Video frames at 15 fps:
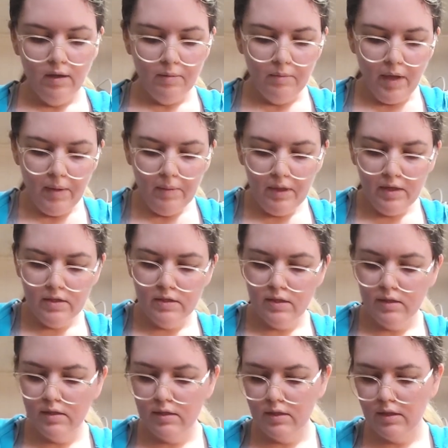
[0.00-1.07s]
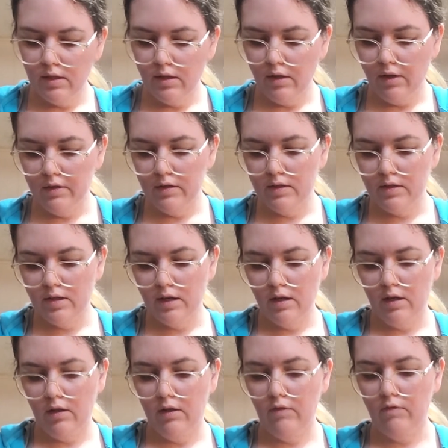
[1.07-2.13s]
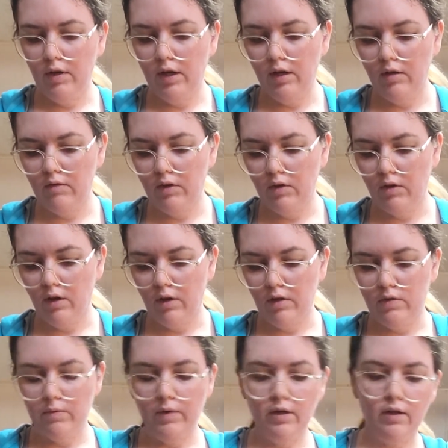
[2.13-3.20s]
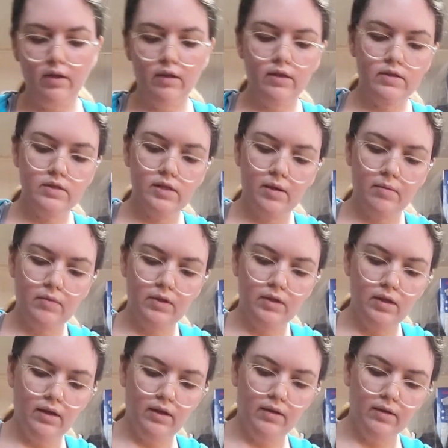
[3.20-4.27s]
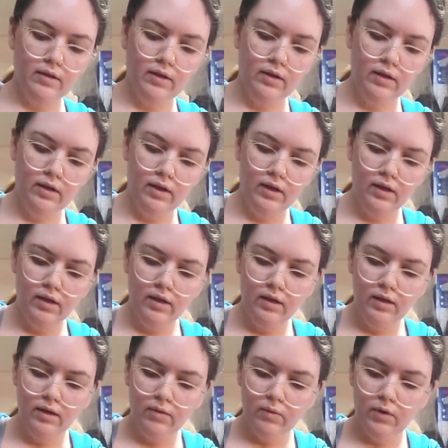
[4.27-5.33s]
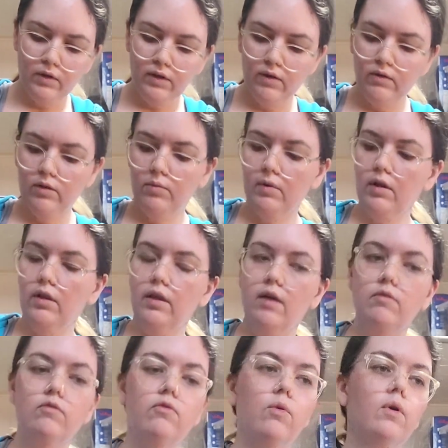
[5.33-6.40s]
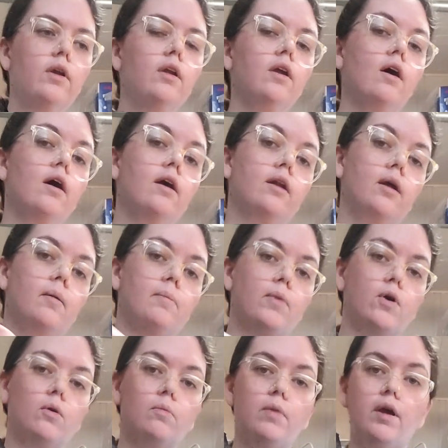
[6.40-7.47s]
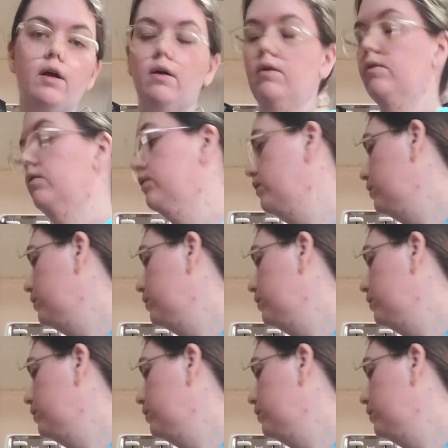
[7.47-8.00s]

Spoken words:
Maybe this is still on sale if any of you guys want to get the same thing. Worked out to be $11.49 per pound.